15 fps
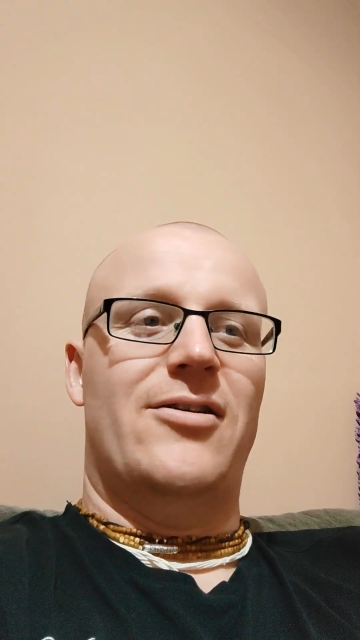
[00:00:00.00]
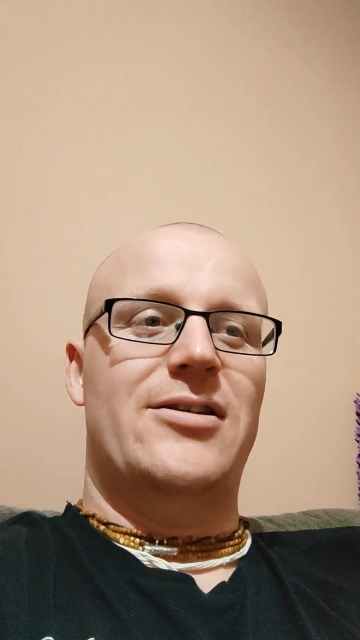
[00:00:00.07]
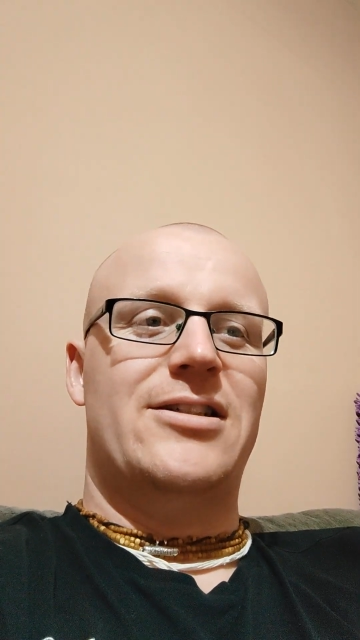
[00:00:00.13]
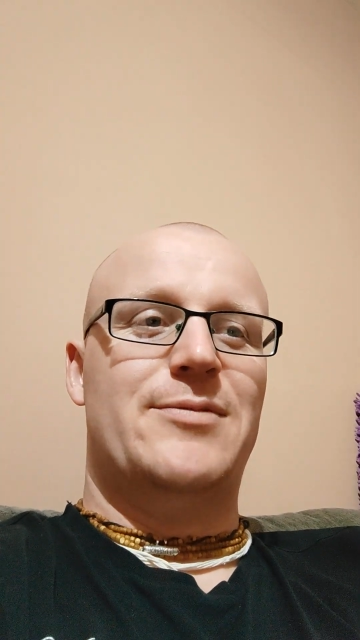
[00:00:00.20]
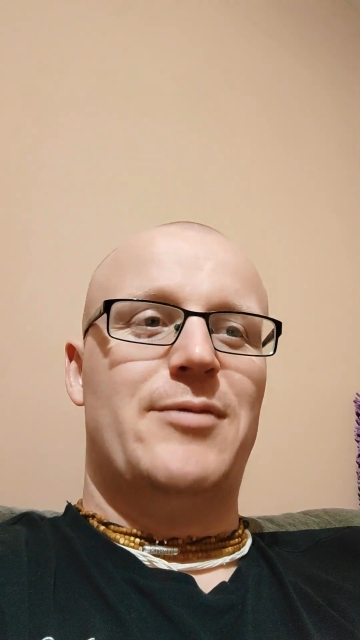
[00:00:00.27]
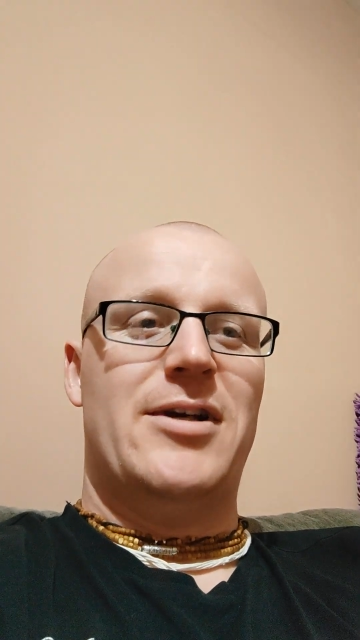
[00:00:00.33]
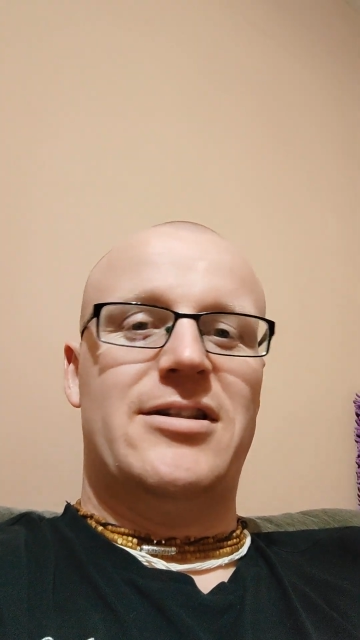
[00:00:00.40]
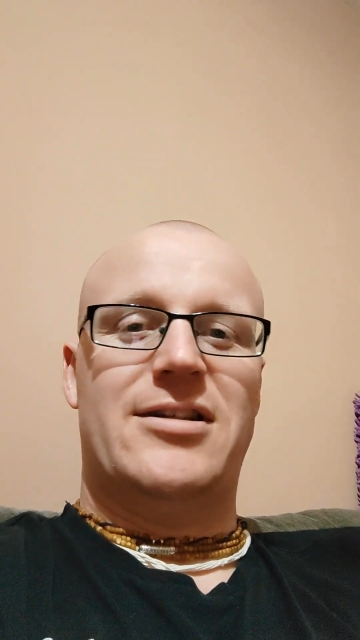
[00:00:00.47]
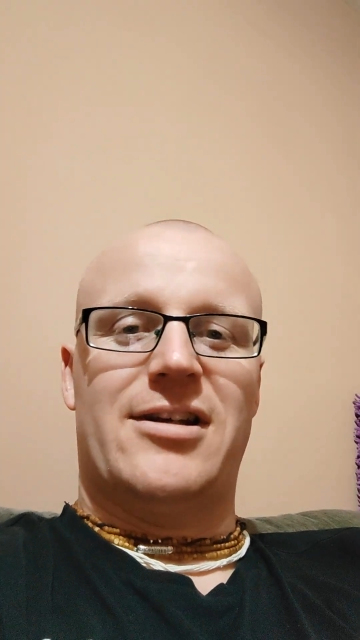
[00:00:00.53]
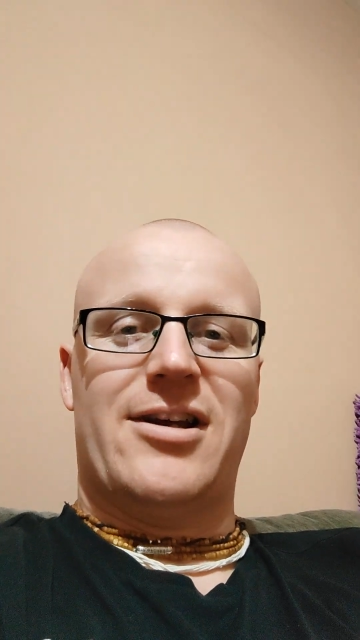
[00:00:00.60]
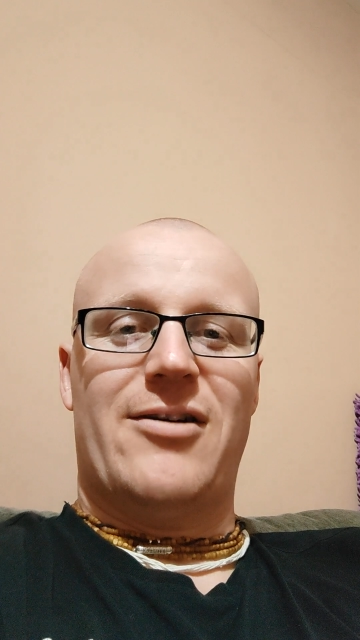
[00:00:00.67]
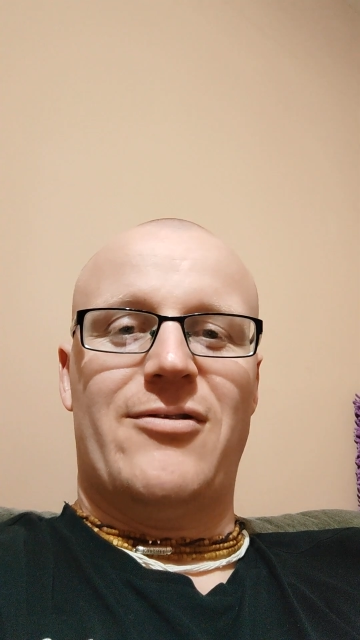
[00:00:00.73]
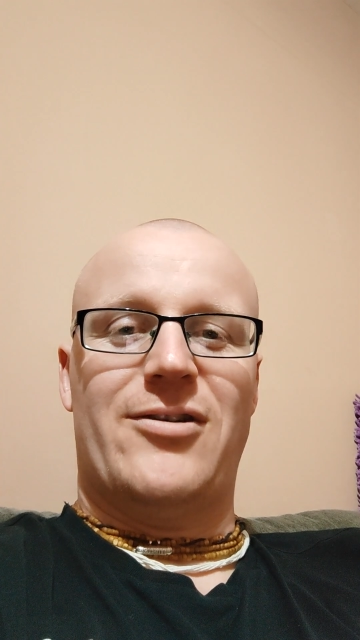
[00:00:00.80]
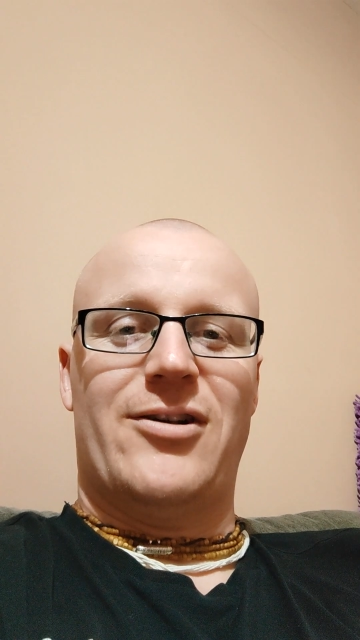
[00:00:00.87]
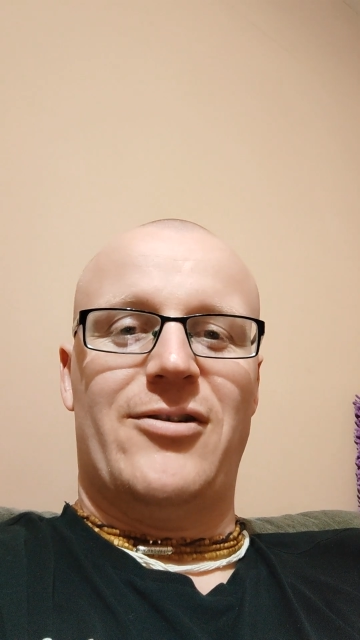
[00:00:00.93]
he's spacing
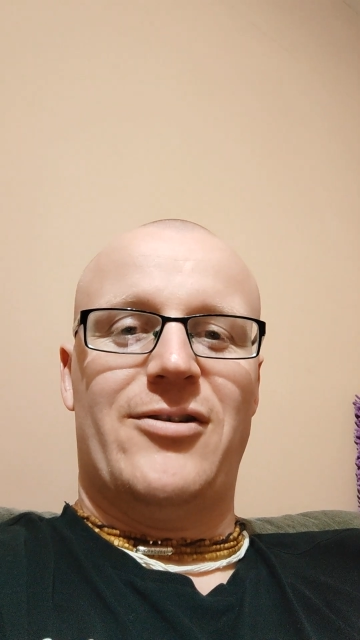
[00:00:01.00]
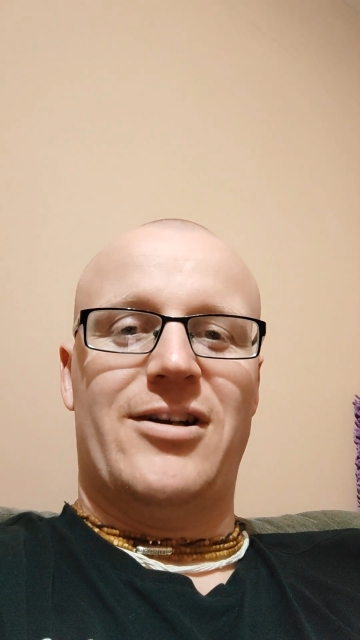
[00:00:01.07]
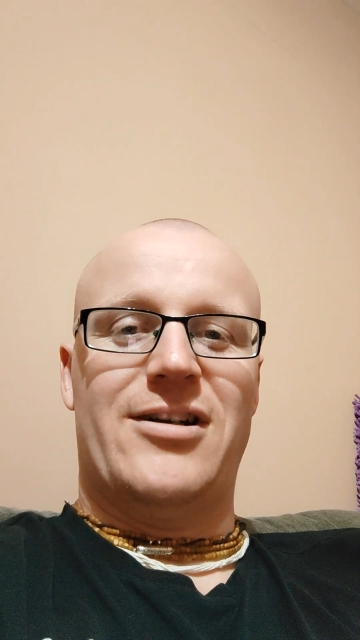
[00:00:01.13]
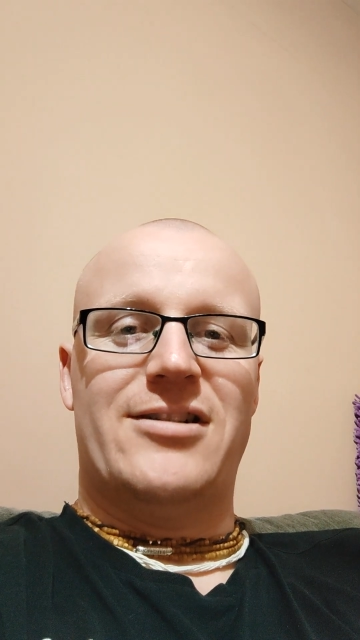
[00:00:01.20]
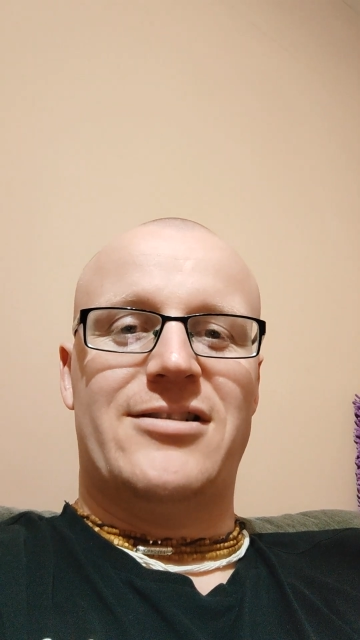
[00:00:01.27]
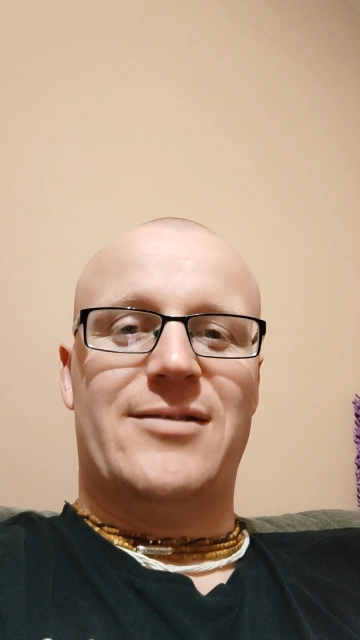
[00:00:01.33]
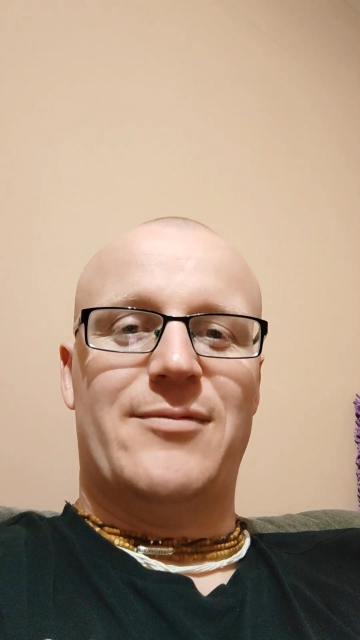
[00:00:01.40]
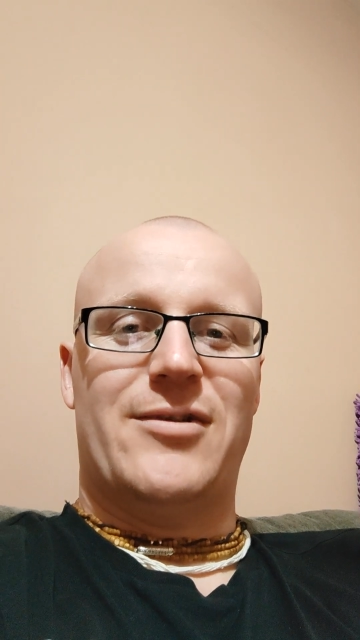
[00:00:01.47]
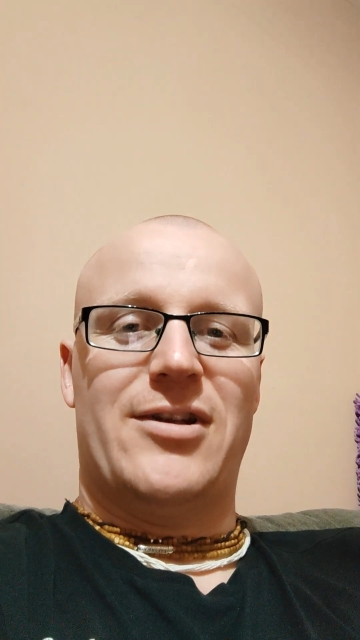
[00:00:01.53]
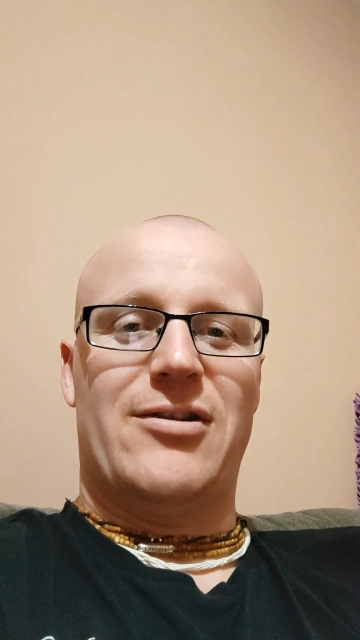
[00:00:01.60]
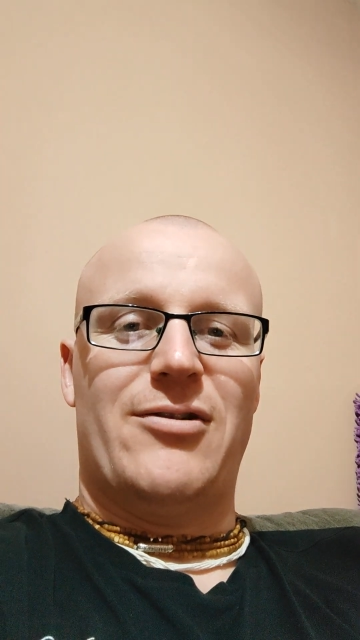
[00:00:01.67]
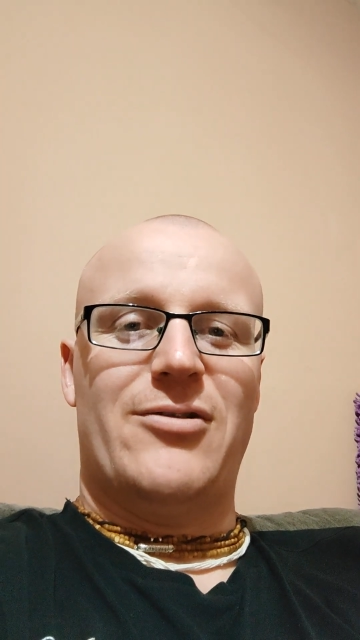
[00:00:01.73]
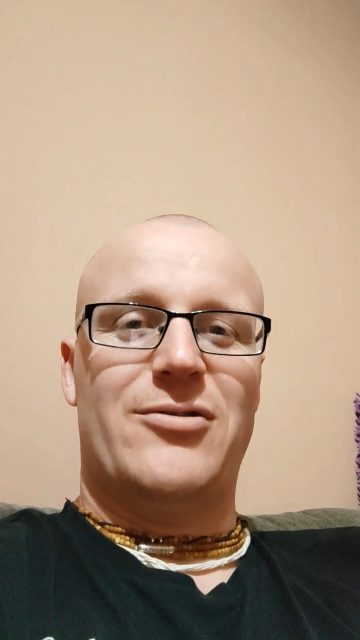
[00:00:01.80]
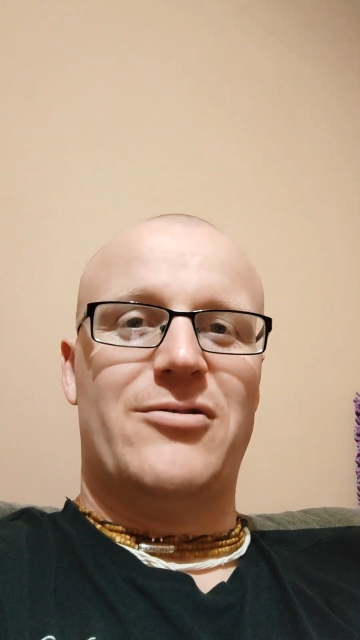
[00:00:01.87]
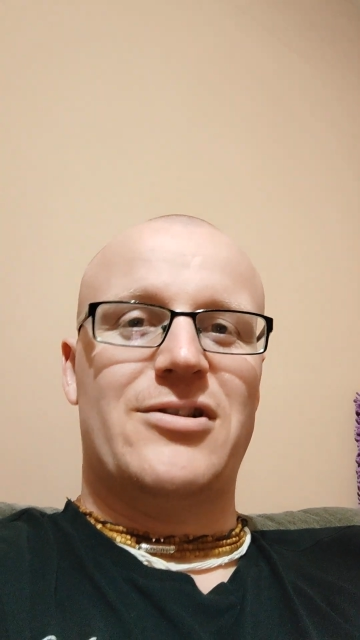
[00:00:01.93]
out, you're looking at something
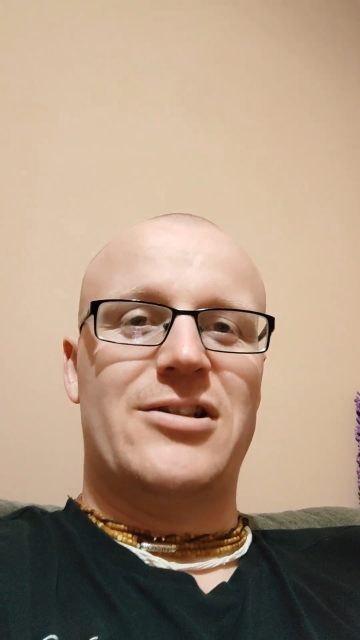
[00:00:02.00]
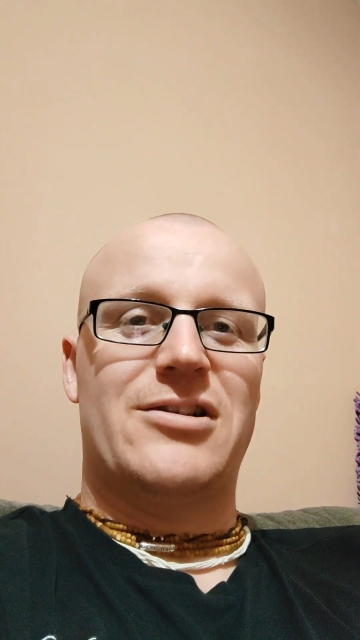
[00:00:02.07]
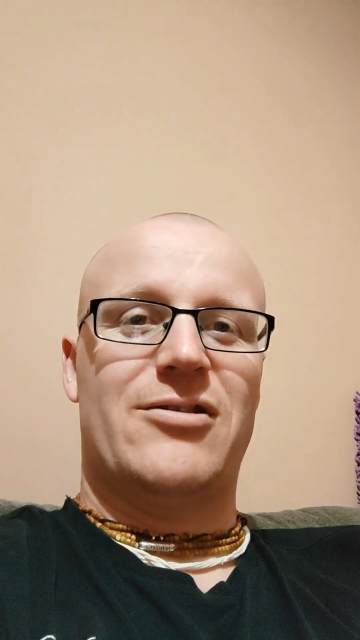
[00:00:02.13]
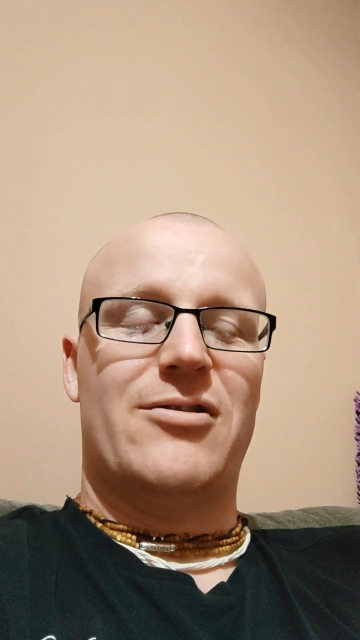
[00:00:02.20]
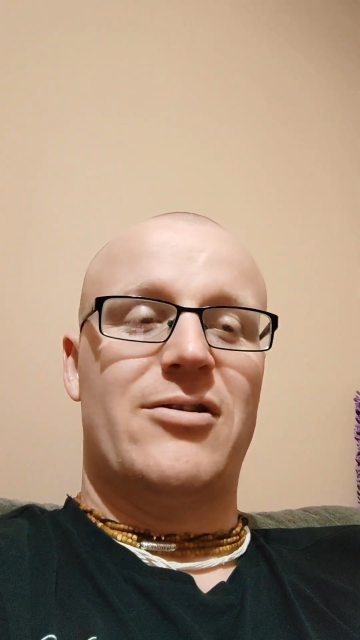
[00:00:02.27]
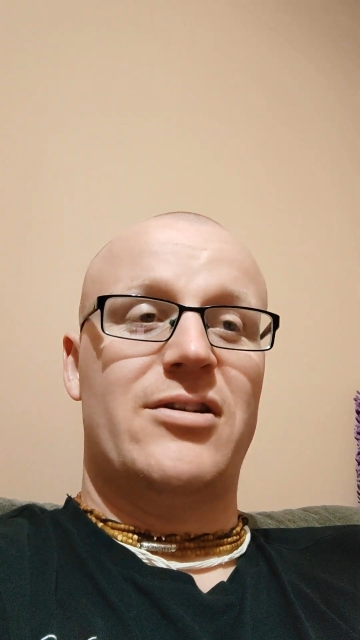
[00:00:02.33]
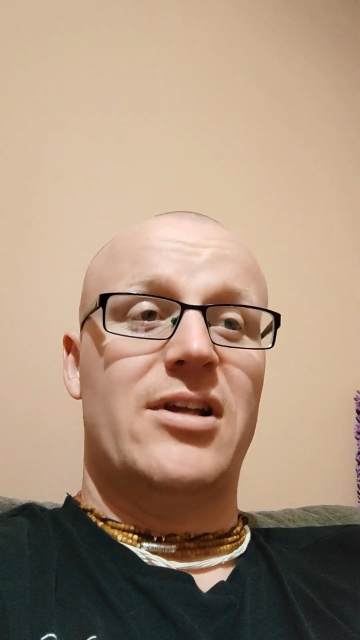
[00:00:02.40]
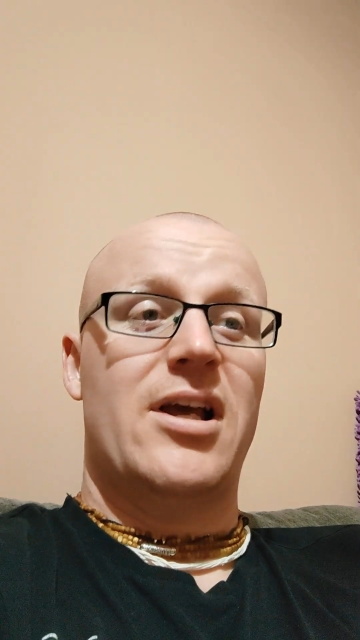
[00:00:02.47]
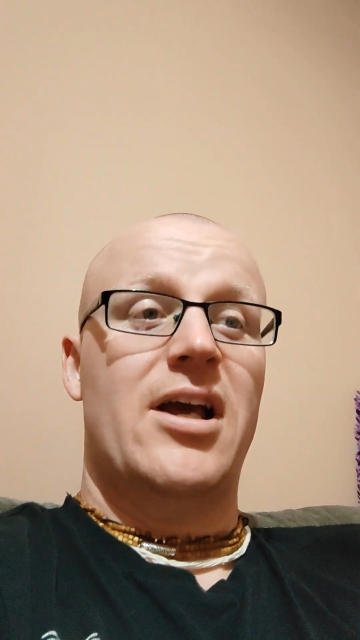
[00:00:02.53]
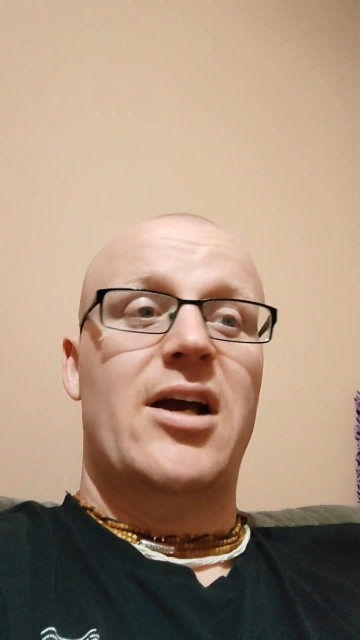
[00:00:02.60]
non-Krishna conscious.